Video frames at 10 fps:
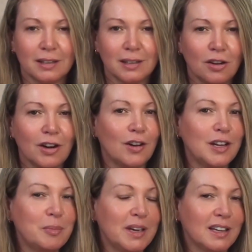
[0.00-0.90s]
Not
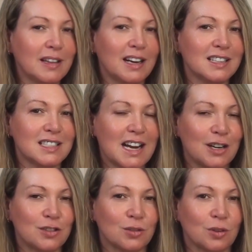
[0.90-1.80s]
only being that it's
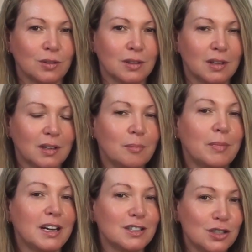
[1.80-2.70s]
natural,
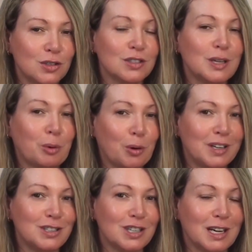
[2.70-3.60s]
but it's usually
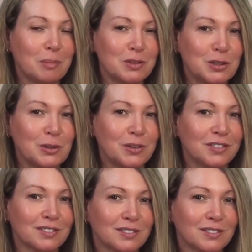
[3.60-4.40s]
pretty cheap too.